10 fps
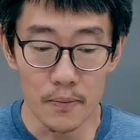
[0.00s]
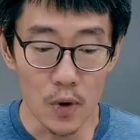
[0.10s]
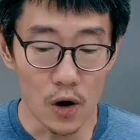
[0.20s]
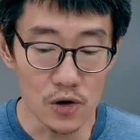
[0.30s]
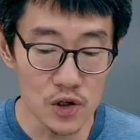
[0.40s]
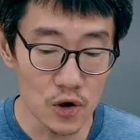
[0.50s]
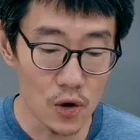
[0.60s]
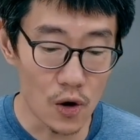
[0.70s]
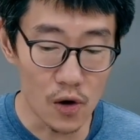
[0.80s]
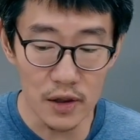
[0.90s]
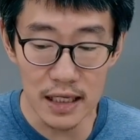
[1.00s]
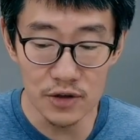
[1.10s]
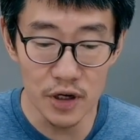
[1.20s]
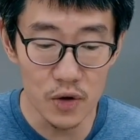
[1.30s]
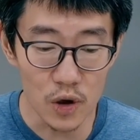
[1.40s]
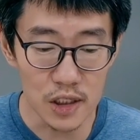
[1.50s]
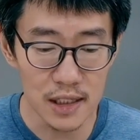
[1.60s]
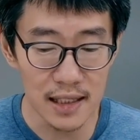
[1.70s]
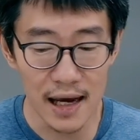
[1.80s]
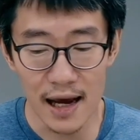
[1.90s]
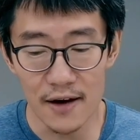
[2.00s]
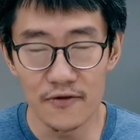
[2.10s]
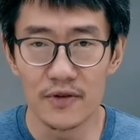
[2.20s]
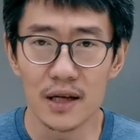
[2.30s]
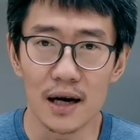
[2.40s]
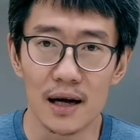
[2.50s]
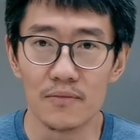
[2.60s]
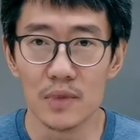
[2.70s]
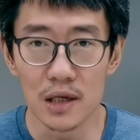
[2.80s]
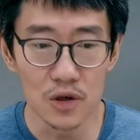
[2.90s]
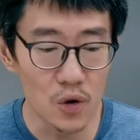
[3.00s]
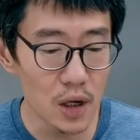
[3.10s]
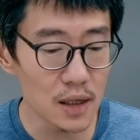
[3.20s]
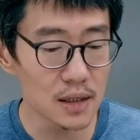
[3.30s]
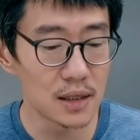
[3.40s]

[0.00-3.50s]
Also, all these three watches have their little quirks.